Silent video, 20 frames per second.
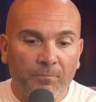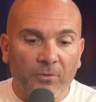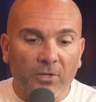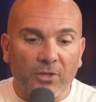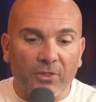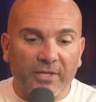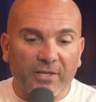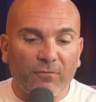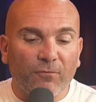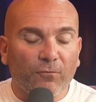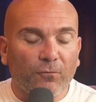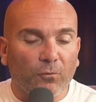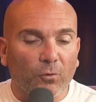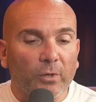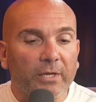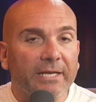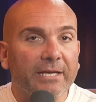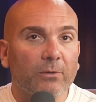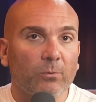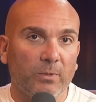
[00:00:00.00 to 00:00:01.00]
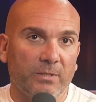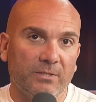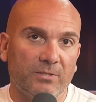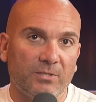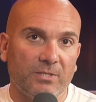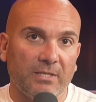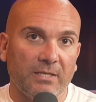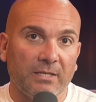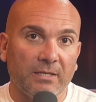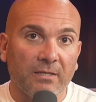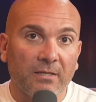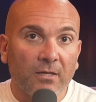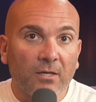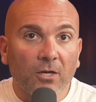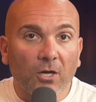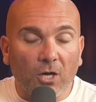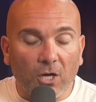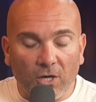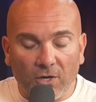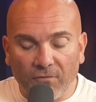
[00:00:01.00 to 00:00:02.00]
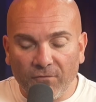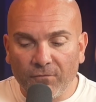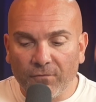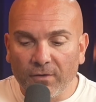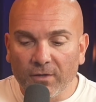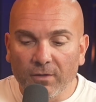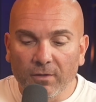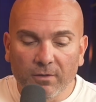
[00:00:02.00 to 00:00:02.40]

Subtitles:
the frequency of